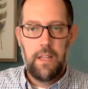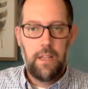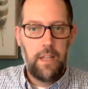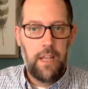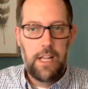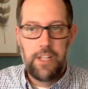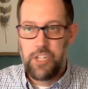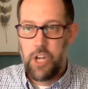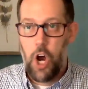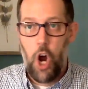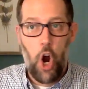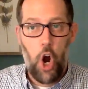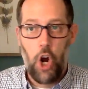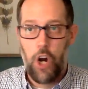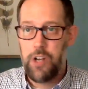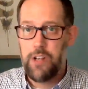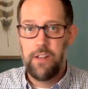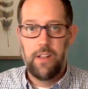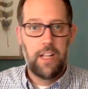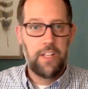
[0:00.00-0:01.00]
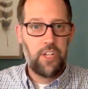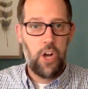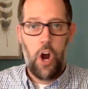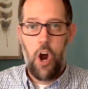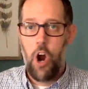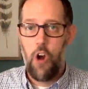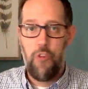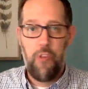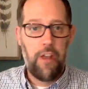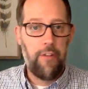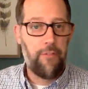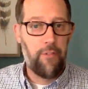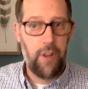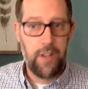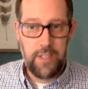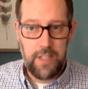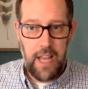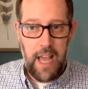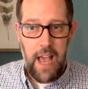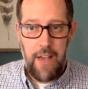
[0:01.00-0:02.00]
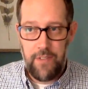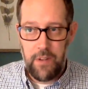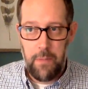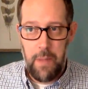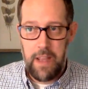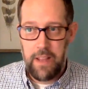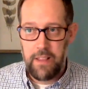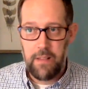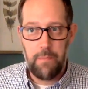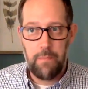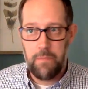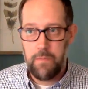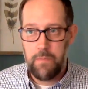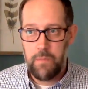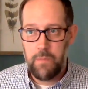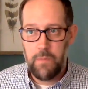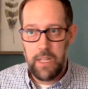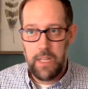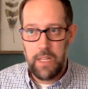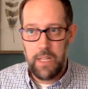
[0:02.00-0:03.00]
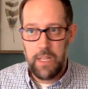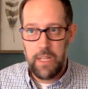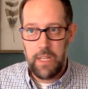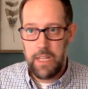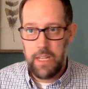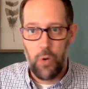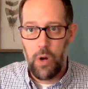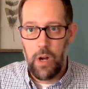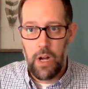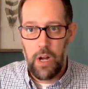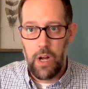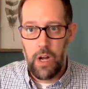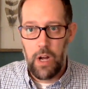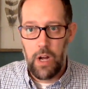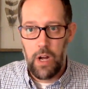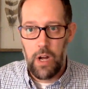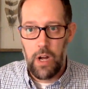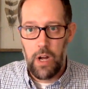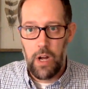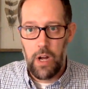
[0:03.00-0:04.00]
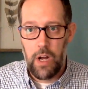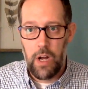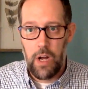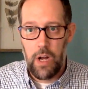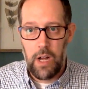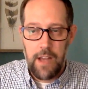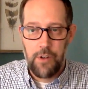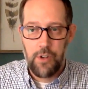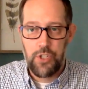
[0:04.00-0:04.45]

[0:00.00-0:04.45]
It's a hard thing for us to have to make kids do, and I get it.